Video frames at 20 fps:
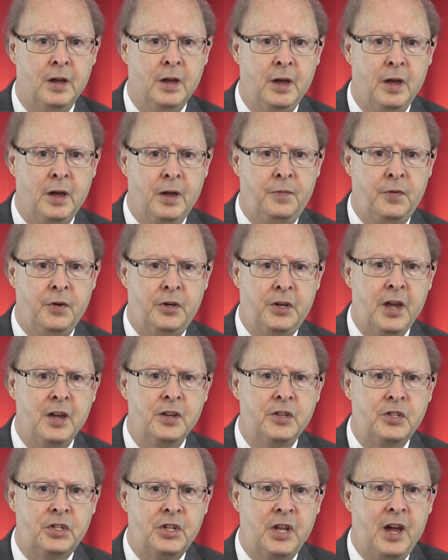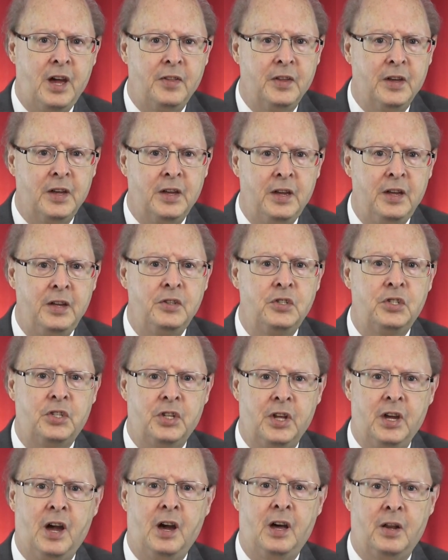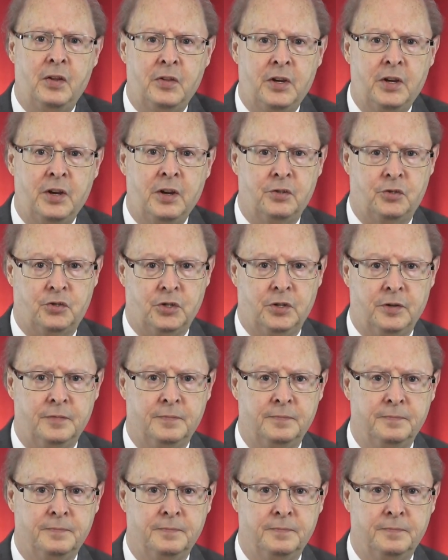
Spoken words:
"If you can't stand the heat, stay out of the kitchen."